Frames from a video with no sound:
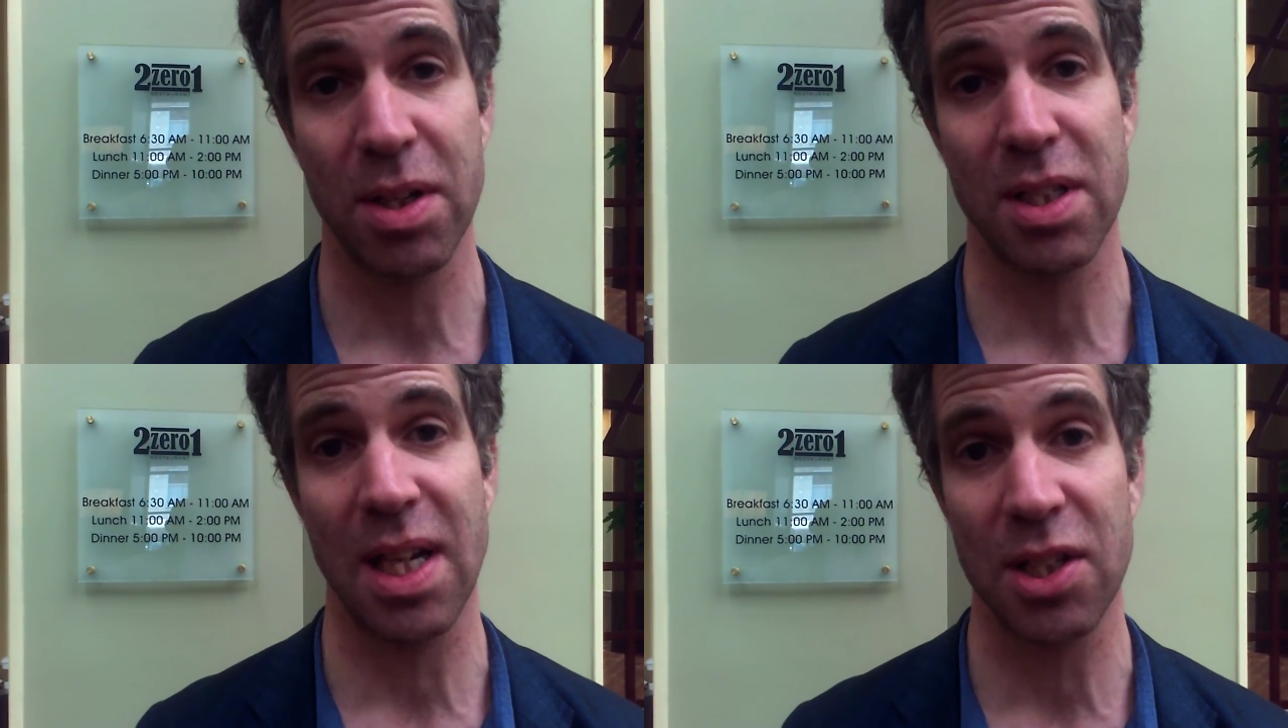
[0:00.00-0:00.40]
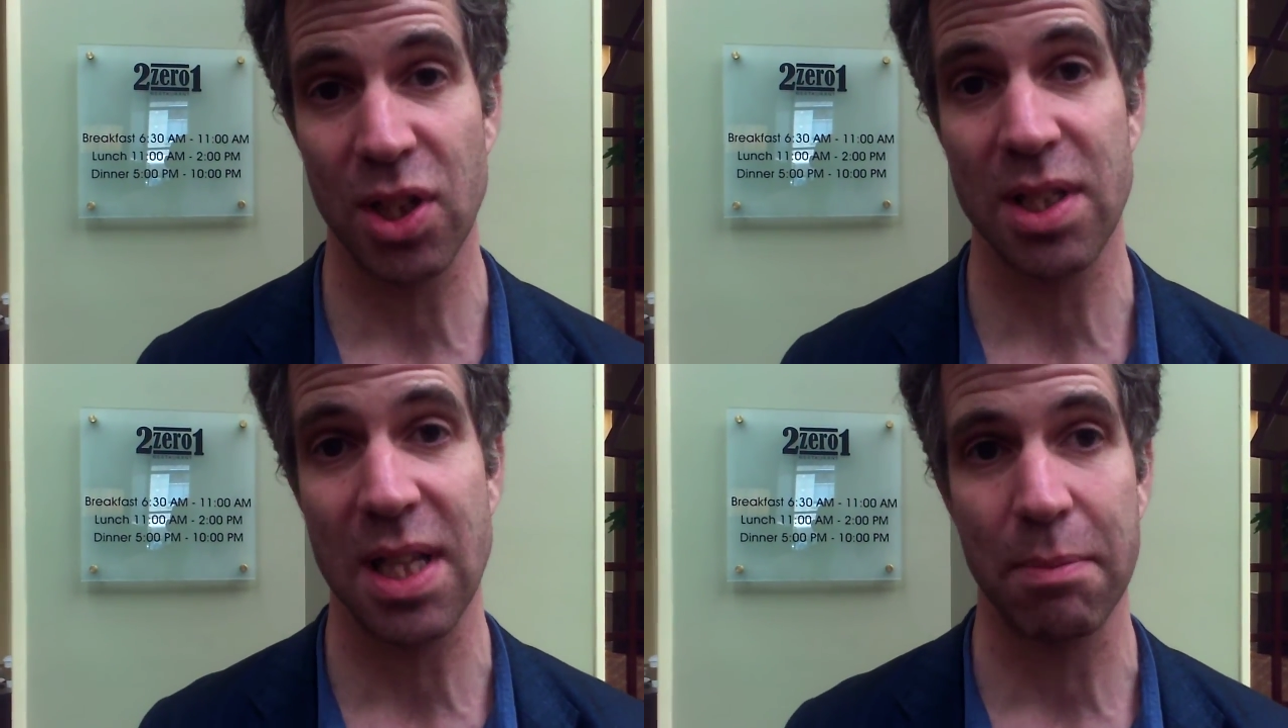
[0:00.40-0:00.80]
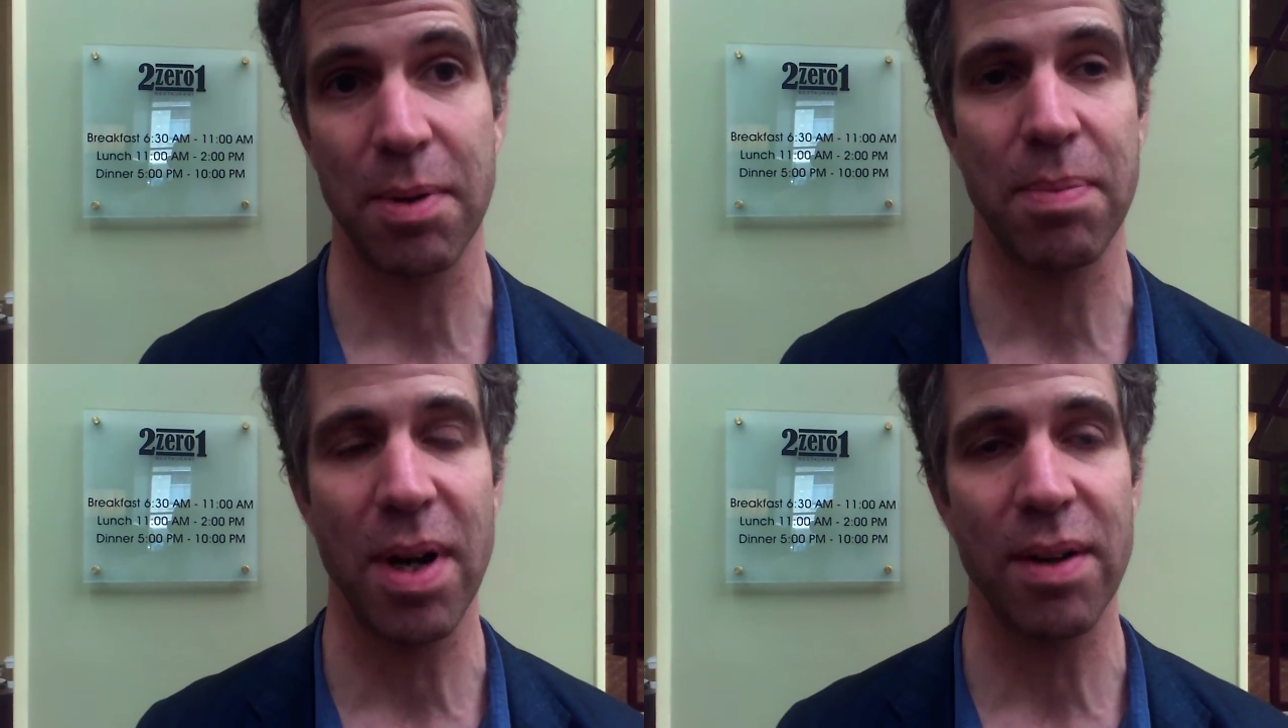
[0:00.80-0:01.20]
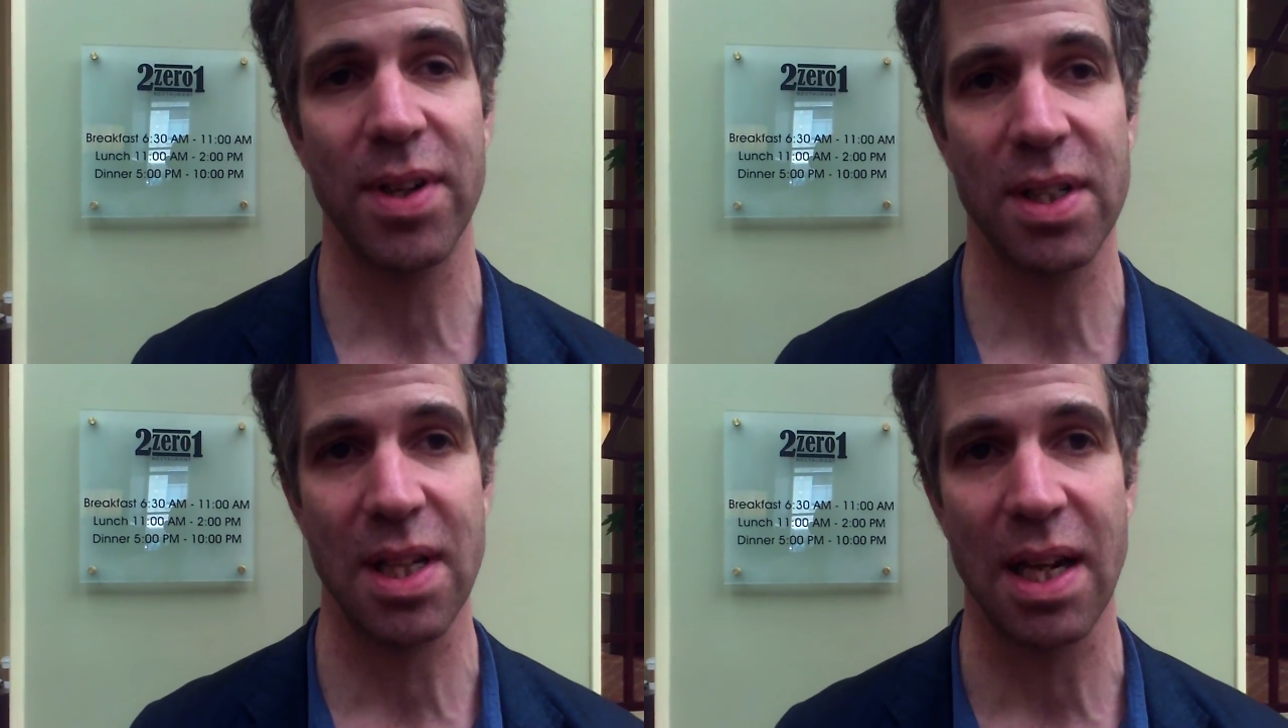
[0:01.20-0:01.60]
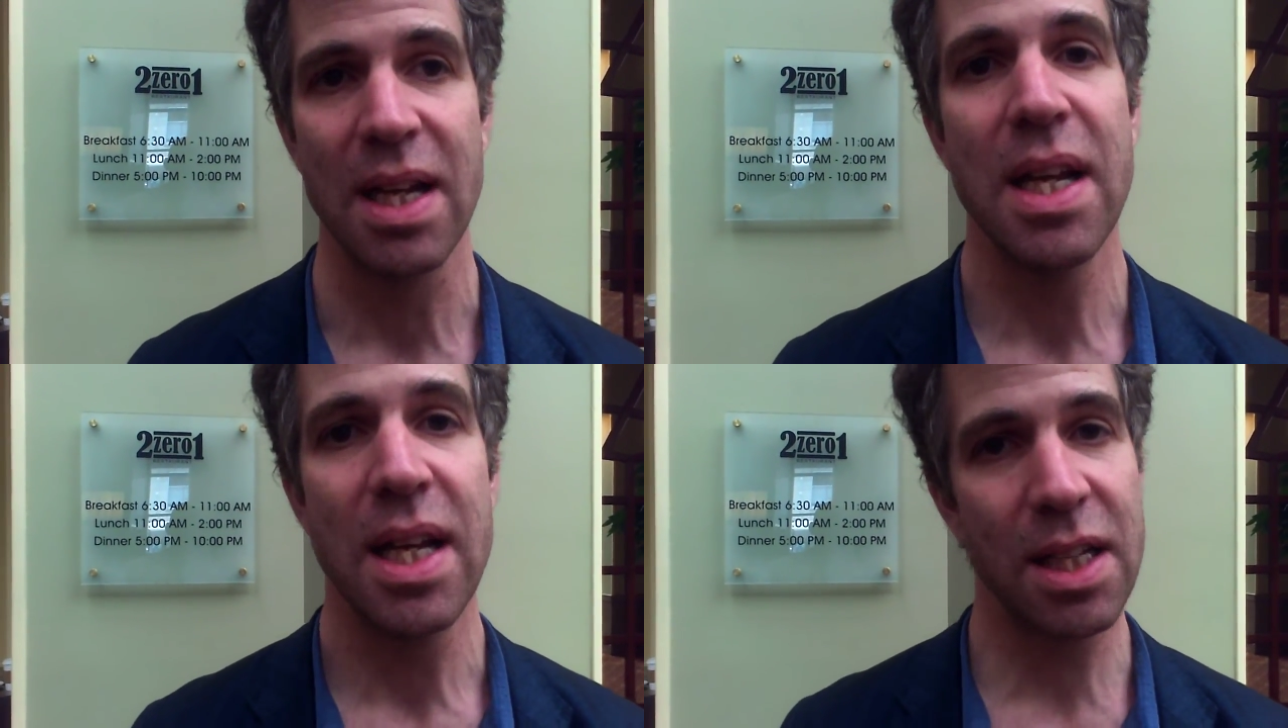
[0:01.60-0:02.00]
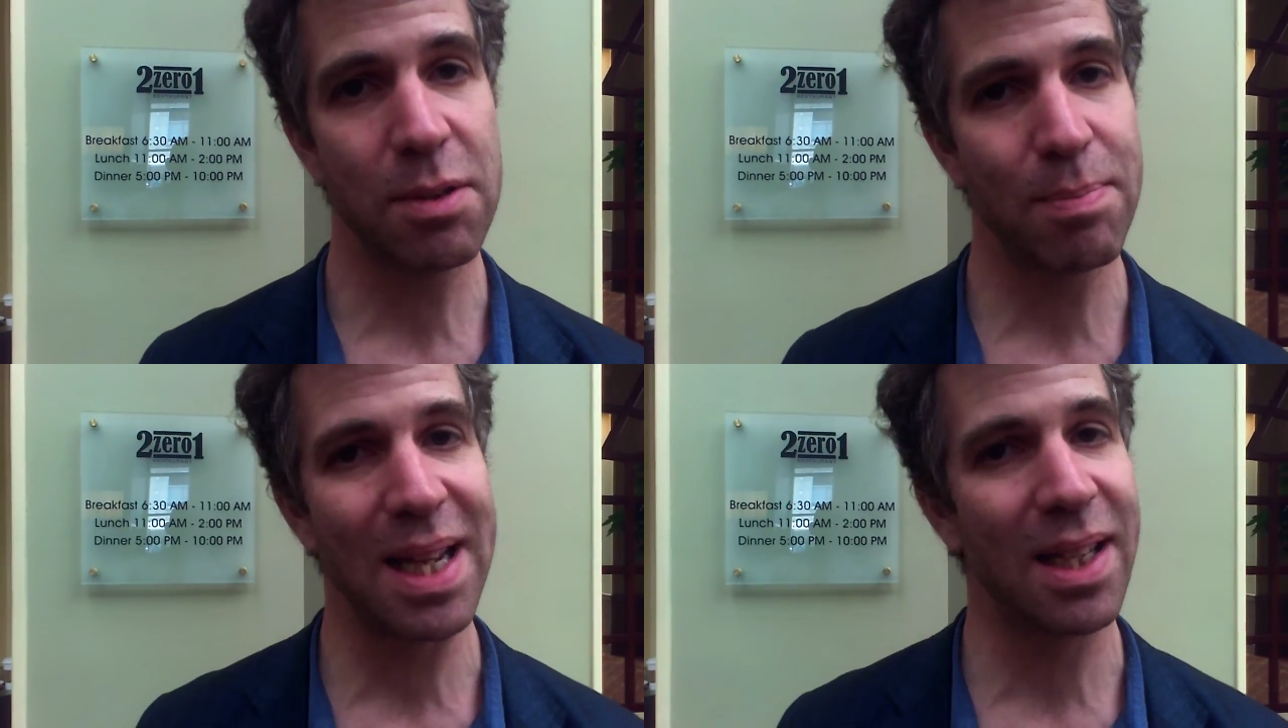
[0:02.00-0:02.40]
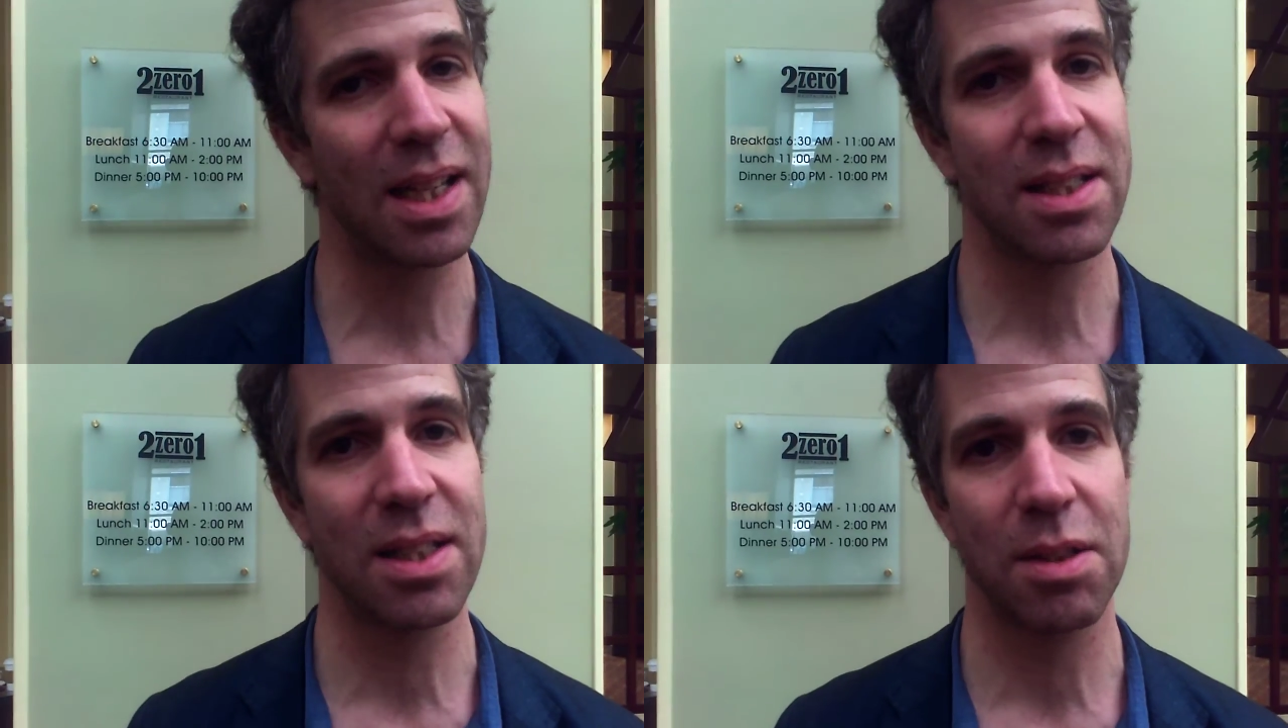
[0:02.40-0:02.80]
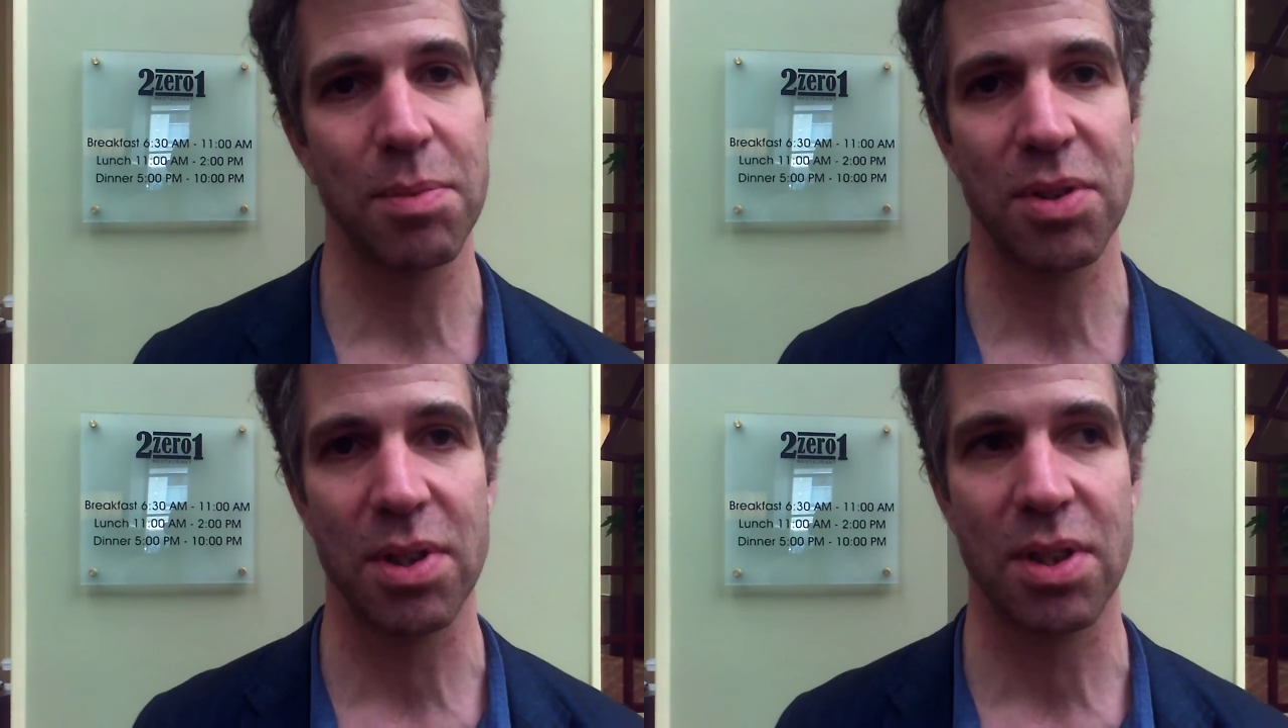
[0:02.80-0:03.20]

It's not just that, but part of it is that his main legacy is music.